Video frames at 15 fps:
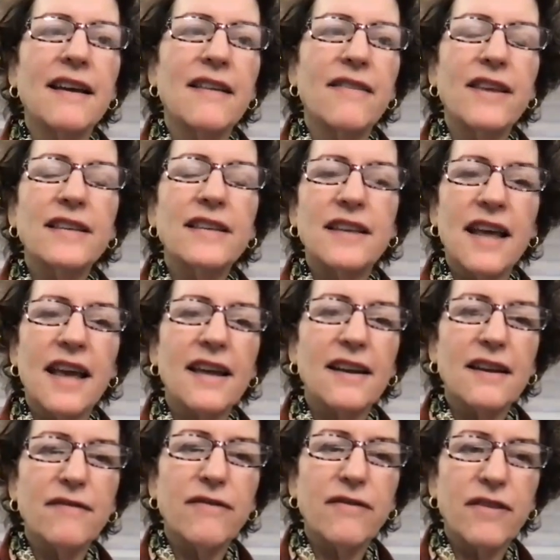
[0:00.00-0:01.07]
these
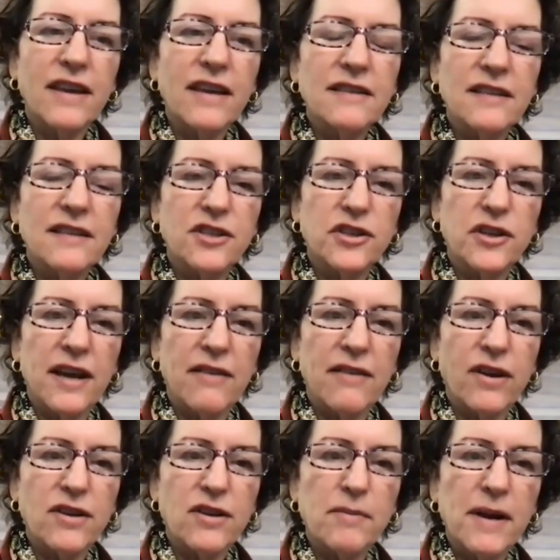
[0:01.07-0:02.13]
negative things that you have
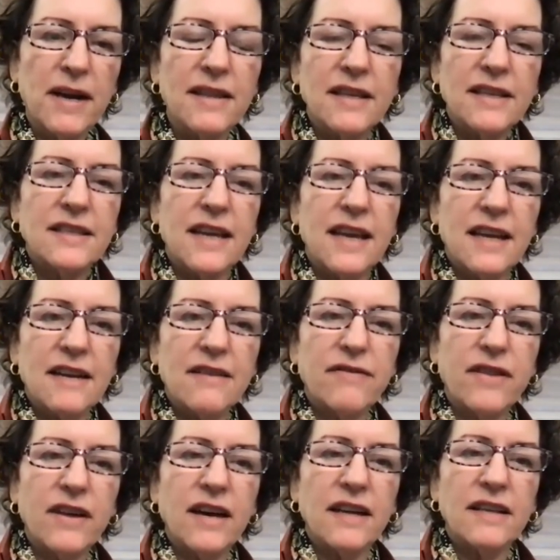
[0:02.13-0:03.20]
on your mind, these negative
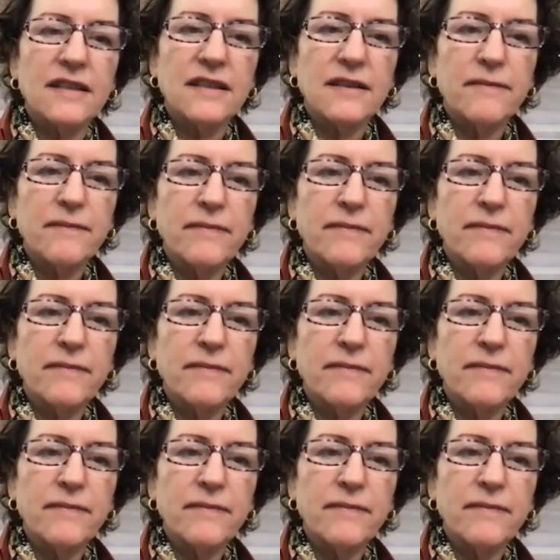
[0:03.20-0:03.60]
thoughts.